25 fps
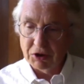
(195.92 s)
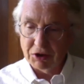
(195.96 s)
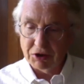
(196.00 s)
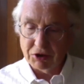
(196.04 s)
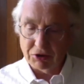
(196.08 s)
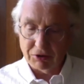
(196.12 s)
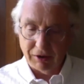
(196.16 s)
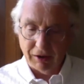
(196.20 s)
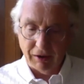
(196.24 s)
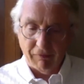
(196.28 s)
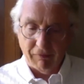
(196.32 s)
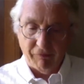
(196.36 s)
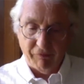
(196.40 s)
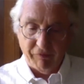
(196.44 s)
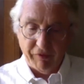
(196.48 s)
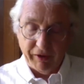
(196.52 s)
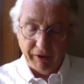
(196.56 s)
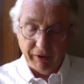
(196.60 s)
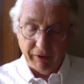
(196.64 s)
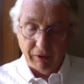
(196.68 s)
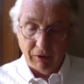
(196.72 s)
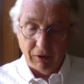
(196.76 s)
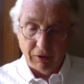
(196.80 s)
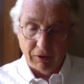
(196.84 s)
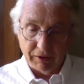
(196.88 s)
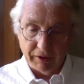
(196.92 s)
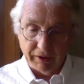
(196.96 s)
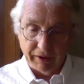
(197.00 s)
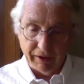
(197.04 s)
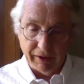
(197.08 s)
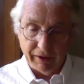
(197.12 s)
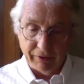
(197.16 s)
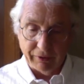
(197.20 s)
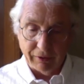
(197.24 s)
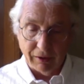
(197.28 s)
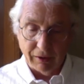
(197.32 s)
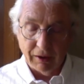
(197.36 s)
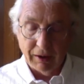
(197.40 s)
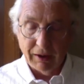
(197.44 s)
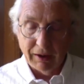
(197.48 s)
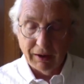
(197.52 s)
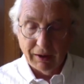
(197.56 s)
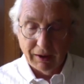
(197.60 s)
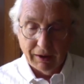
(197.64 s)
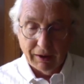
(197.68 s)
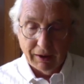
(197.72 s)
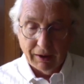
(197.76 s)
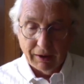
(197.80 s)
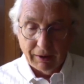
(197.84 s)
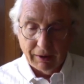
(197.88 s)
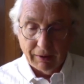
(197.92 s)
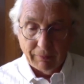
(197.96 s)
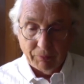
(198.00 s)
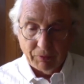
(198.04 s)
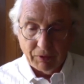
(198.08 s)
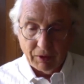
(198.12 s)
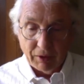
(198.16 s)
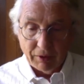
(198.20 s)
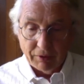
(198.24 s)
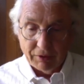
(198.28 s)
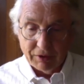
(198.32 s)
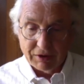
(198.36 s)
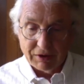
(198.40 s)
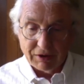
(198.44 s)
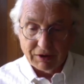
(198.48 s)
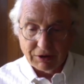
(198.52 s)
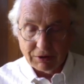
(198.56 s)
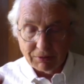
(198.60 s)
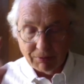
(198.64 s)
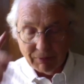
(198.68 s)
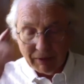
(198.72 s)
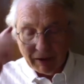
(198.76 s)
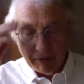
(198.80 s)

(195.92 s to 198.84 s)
try to fit it all together. This is my